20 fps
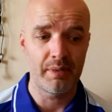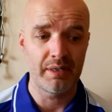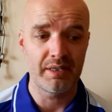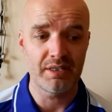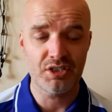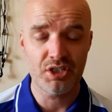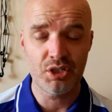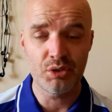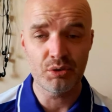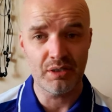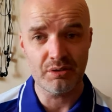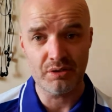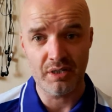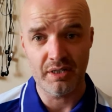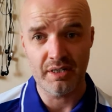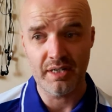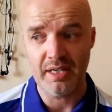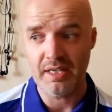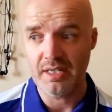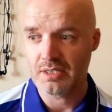It's
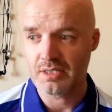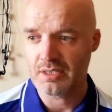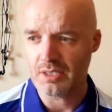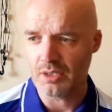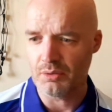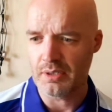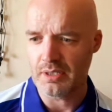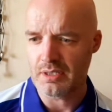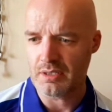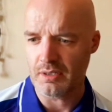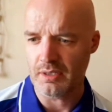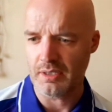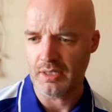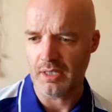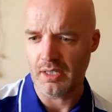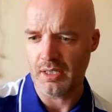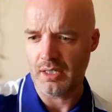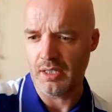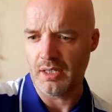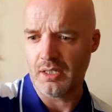2008, so it's like
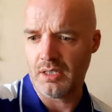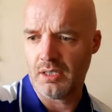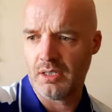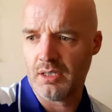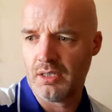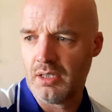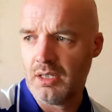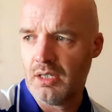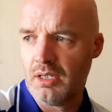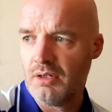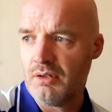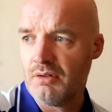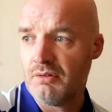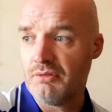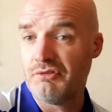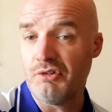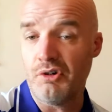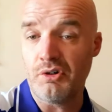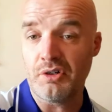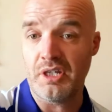
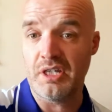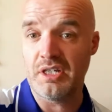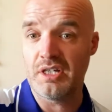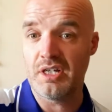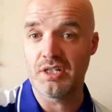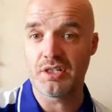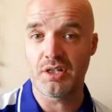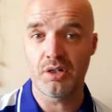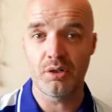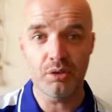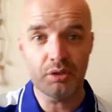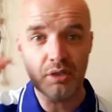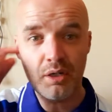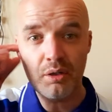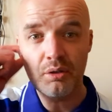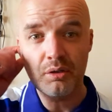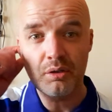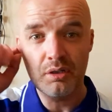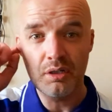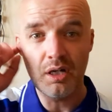14 years old
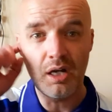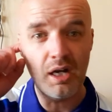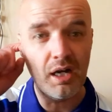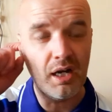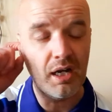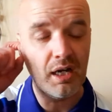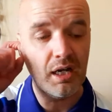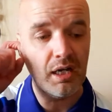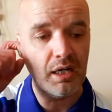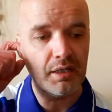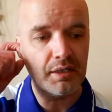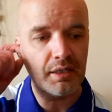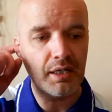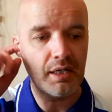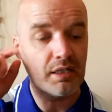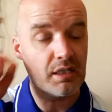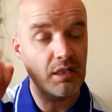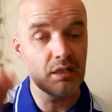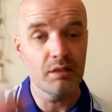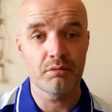now, and
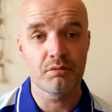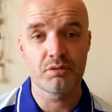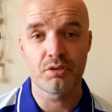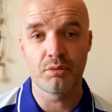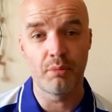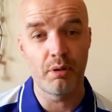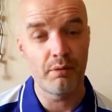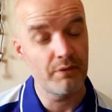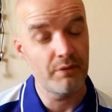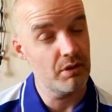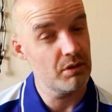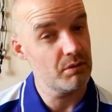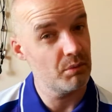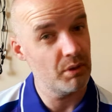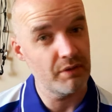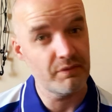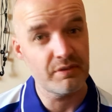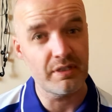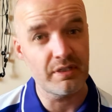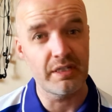yeah, some of you might
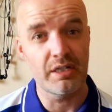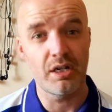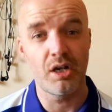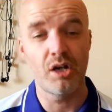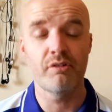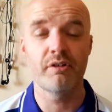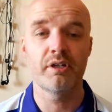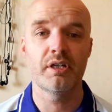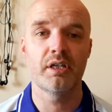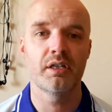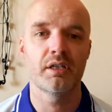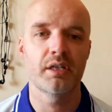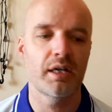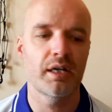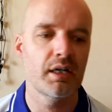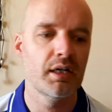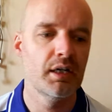have seen it already and that,